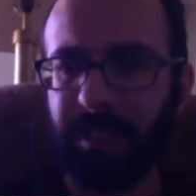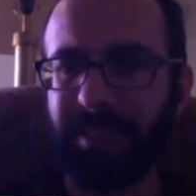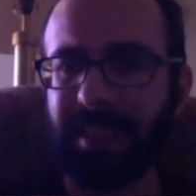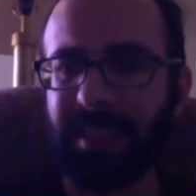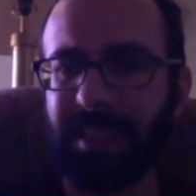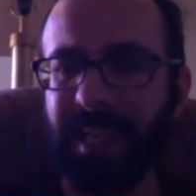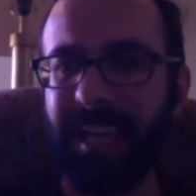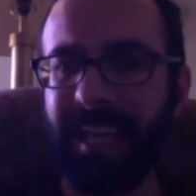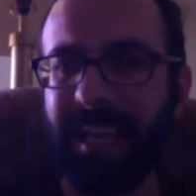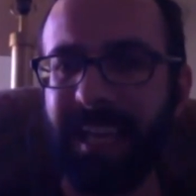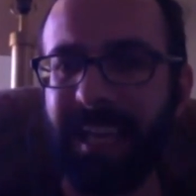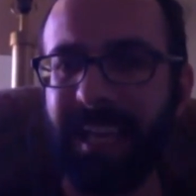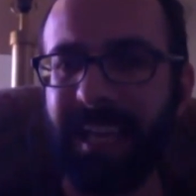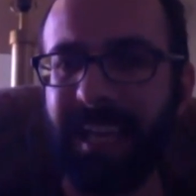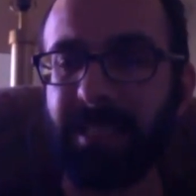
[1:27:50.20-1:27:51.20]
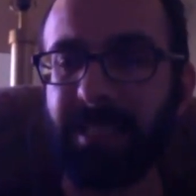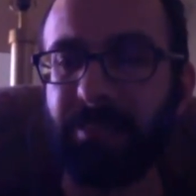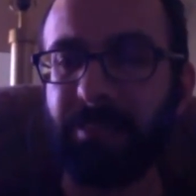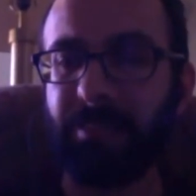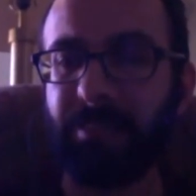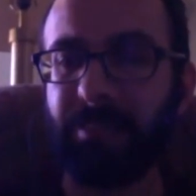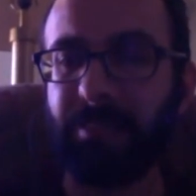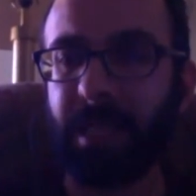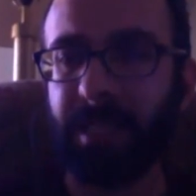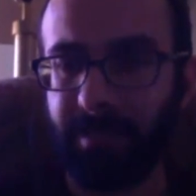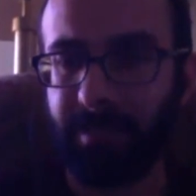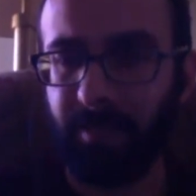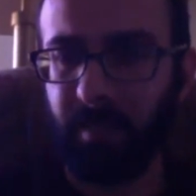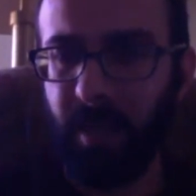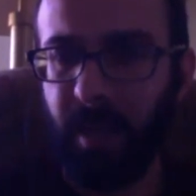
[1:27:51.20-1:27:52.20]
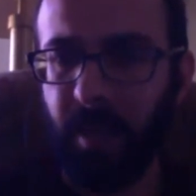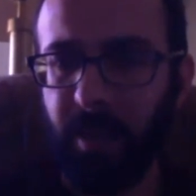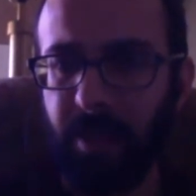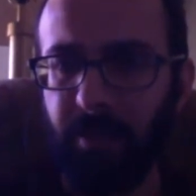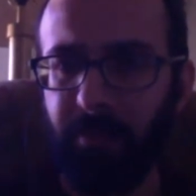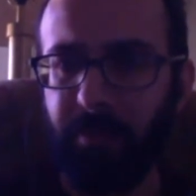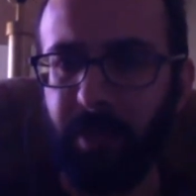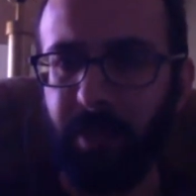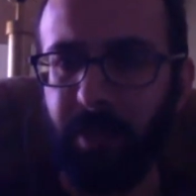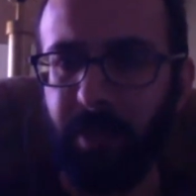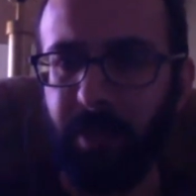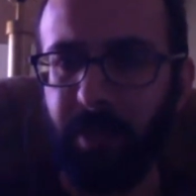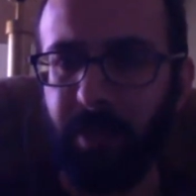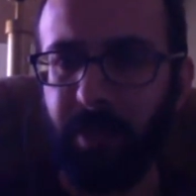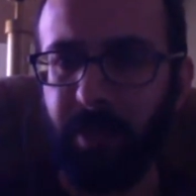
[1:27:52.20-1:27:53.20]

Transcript: its explaining phenomenon.